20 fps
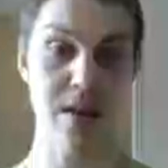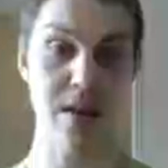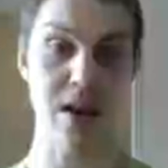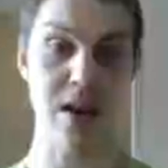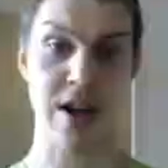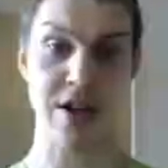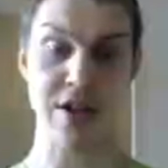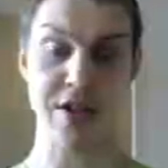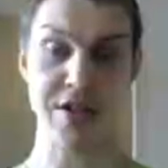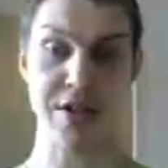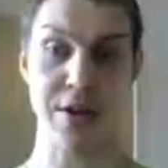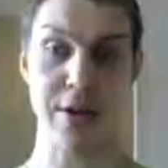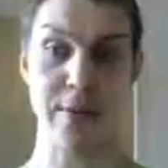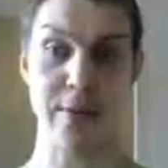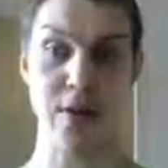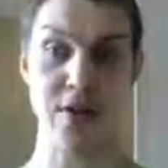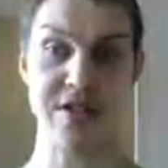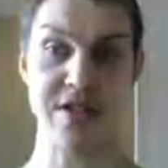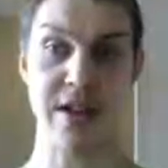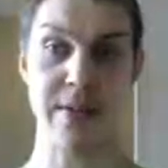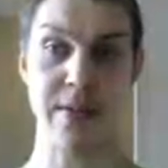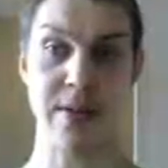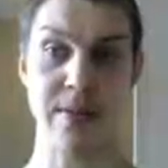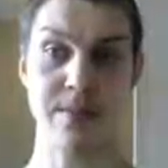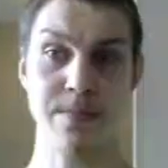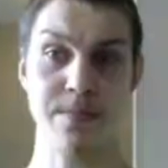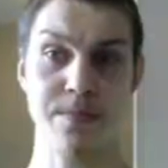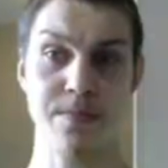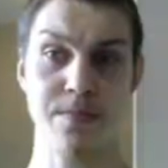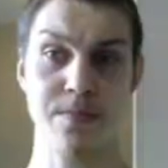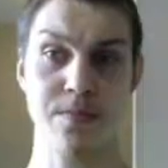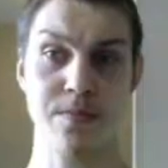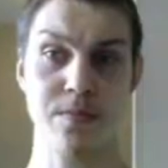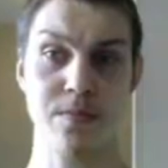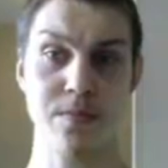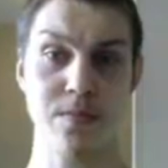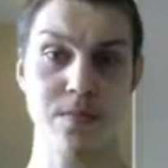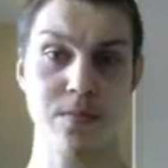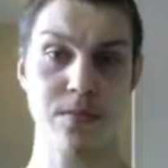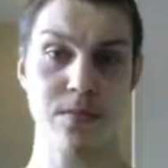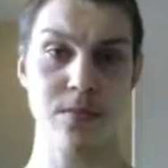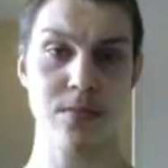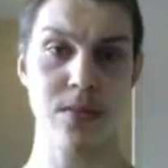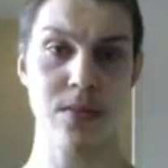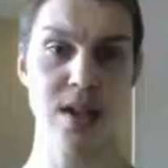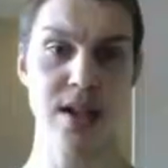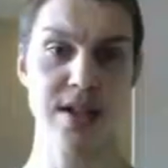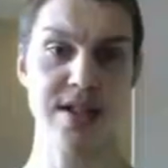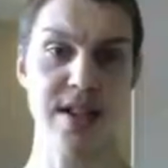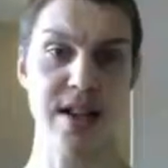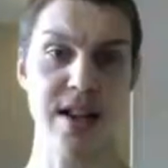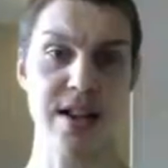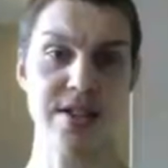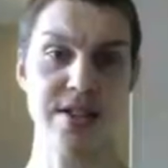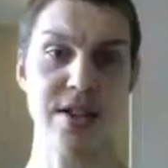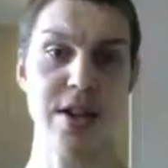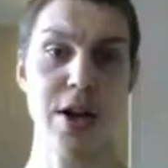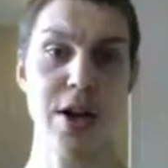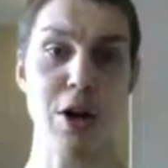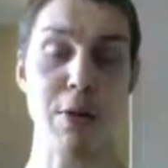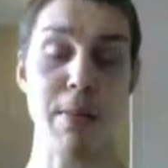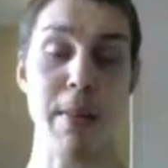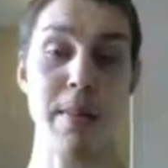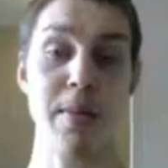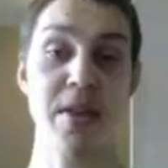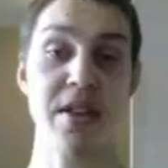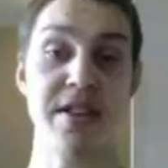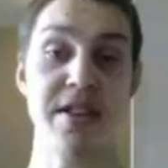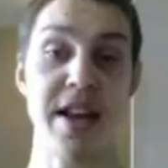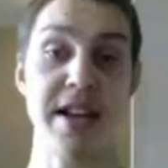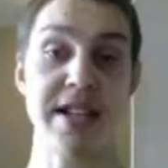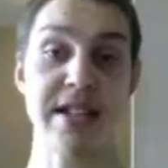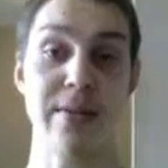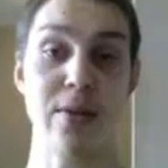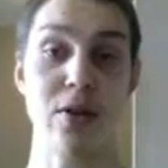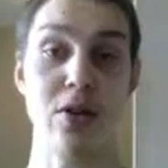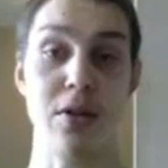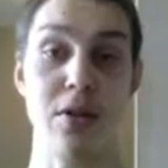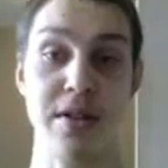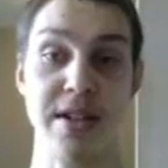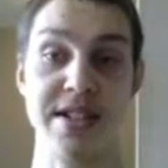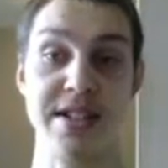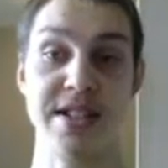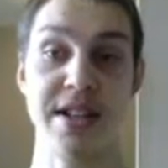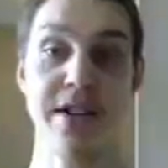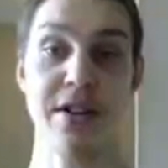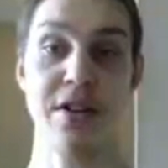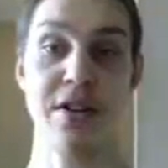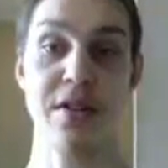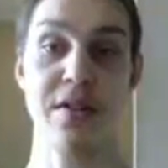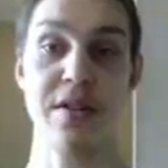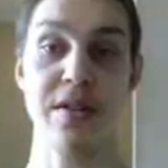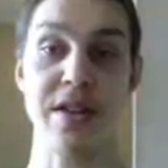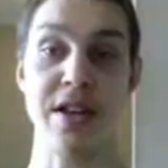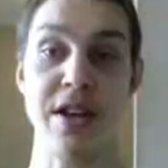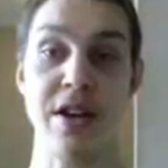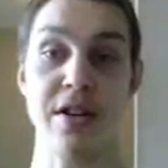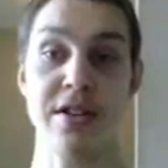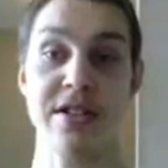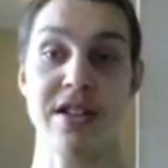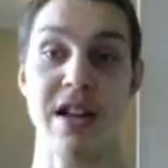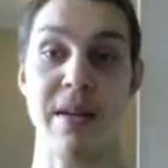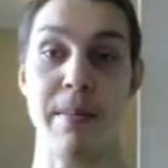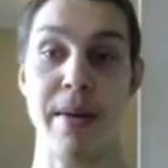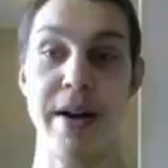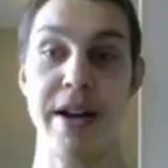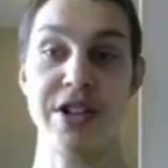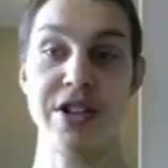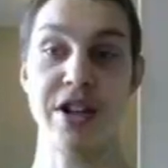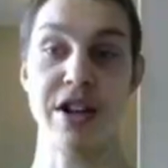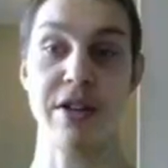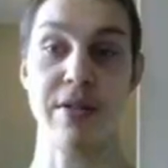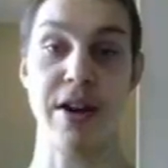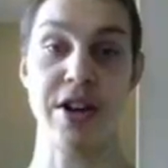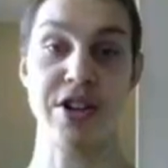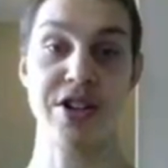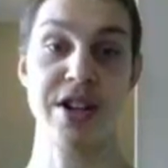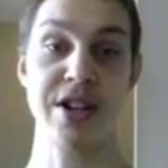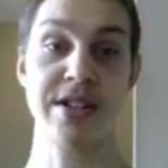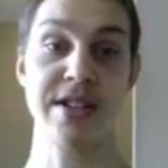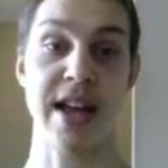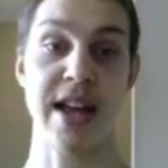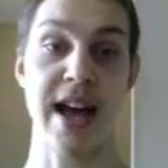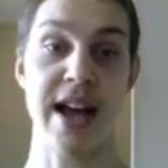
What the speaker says: I'll start at verse 7. It says, "Remember the days of old. Consider the years of many generations.